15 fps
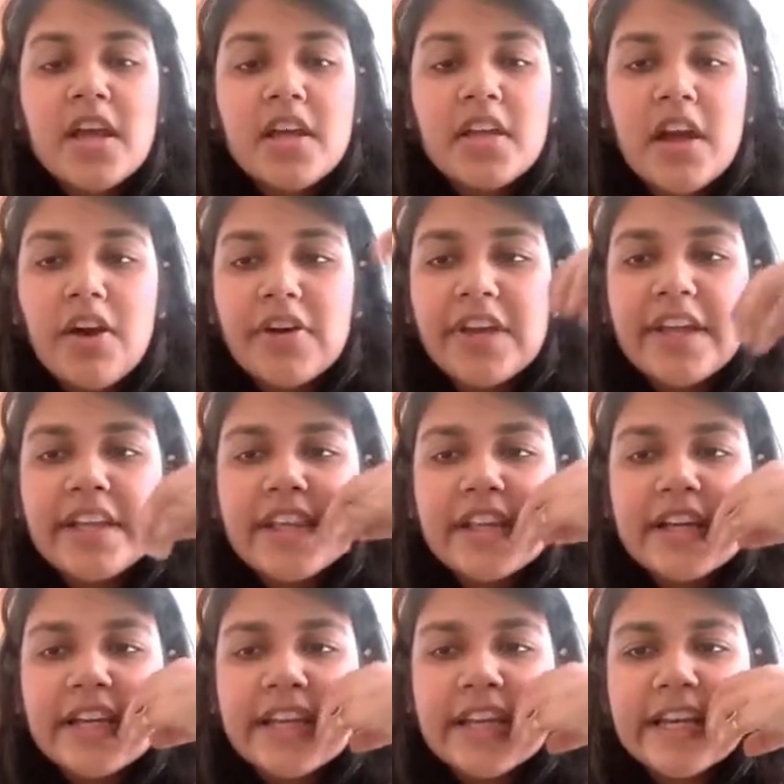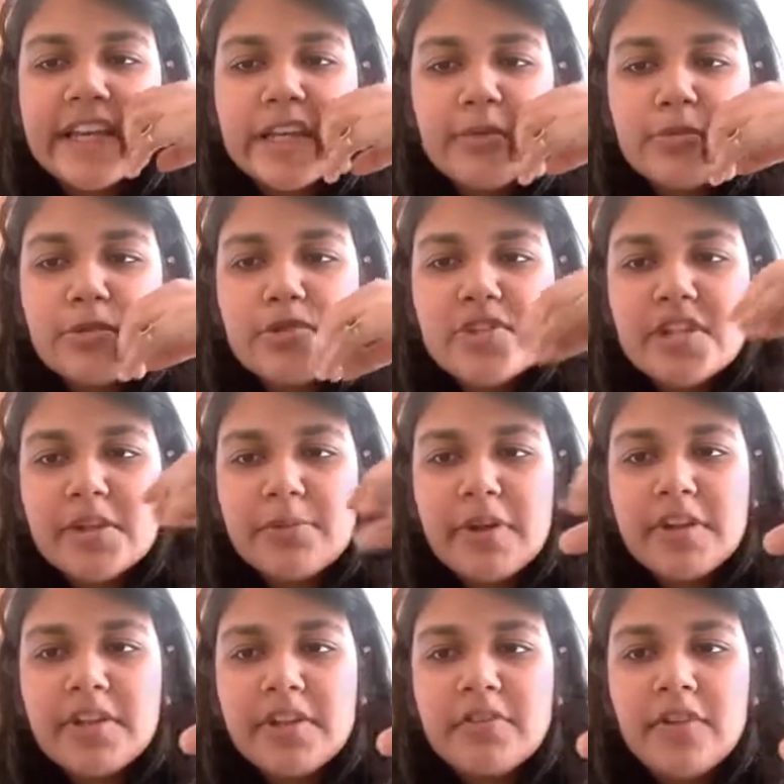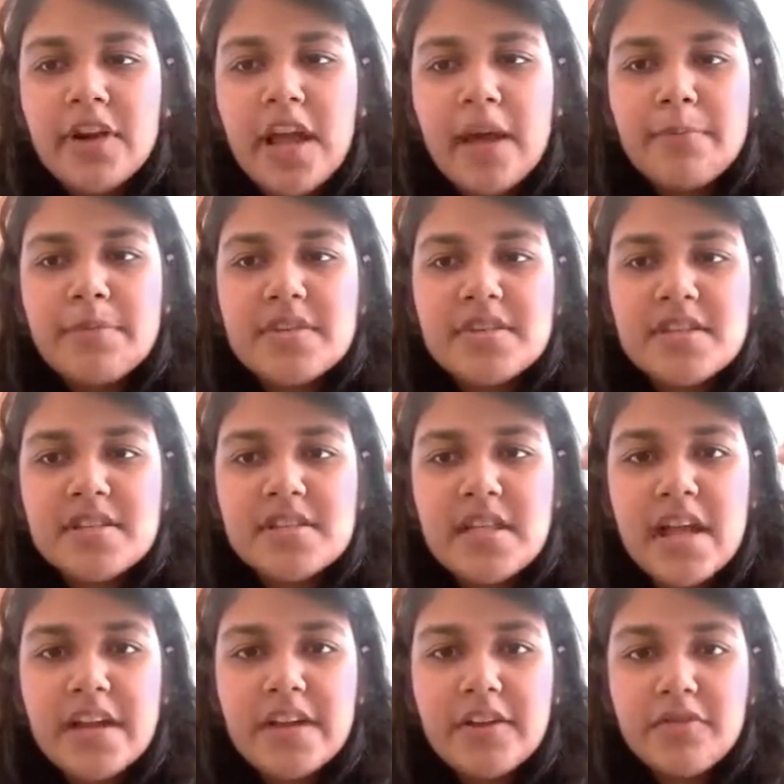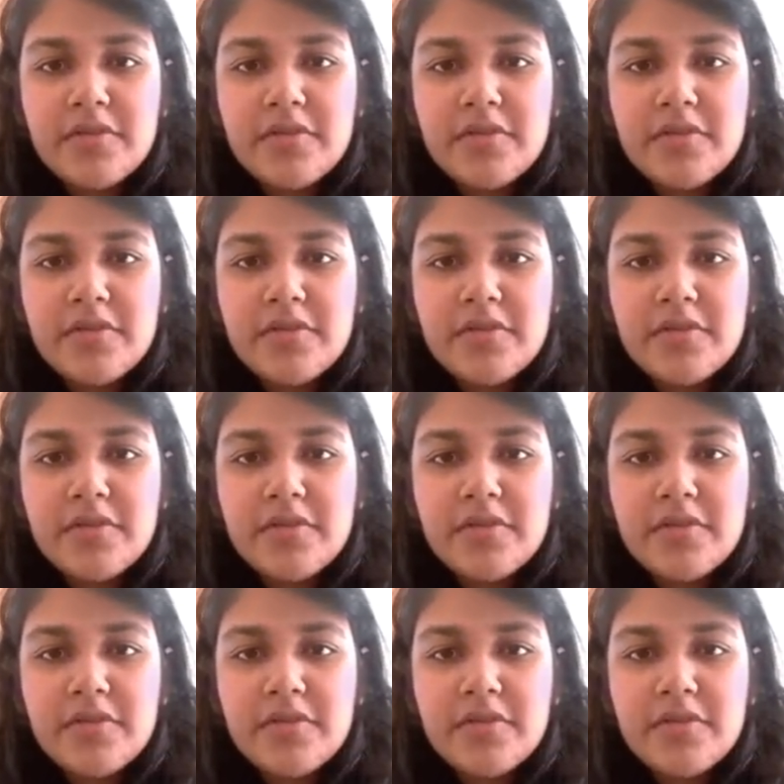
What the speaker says: Now in the gradient boosting method, what happens is that